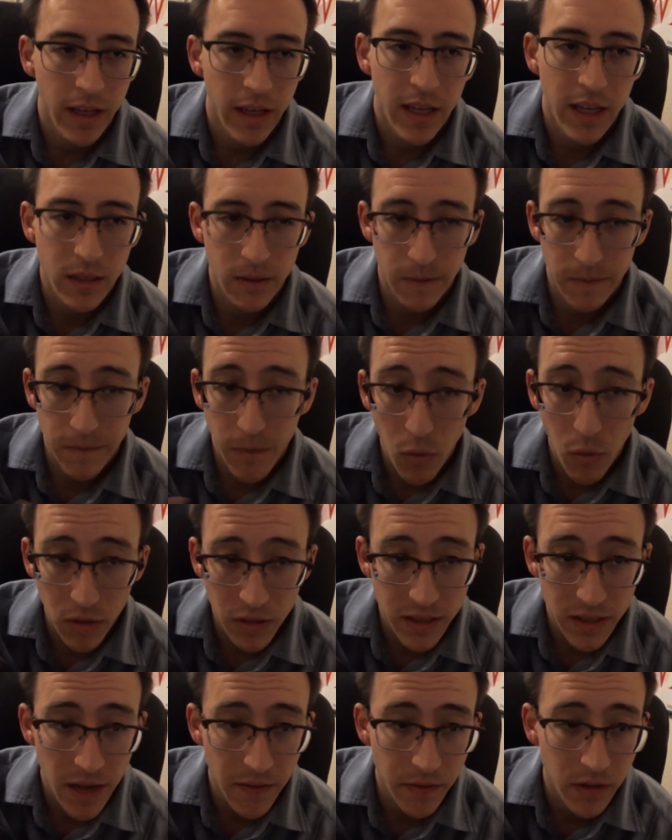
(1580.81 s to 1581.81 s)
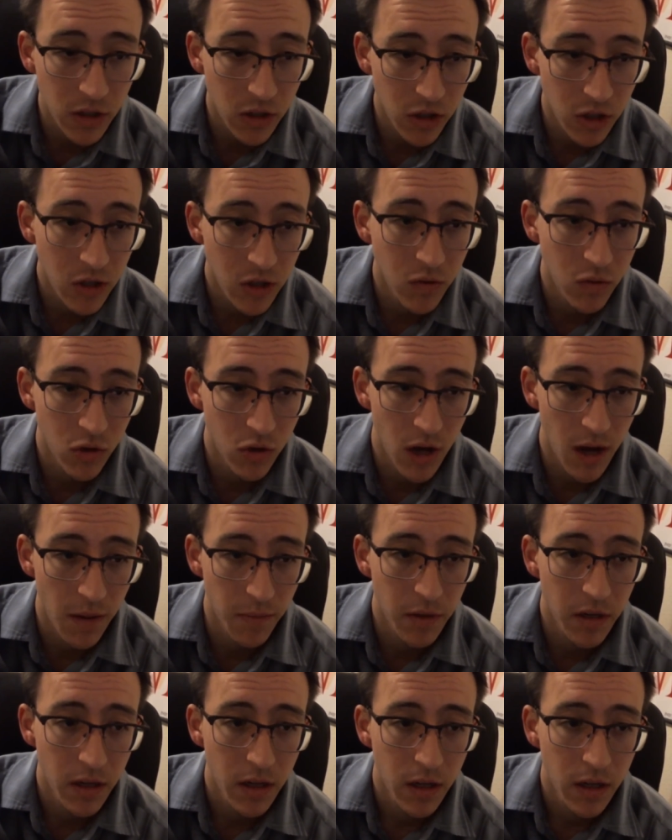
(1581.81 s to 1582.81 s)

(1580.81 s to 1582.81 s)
He's a 4/7 2-drop.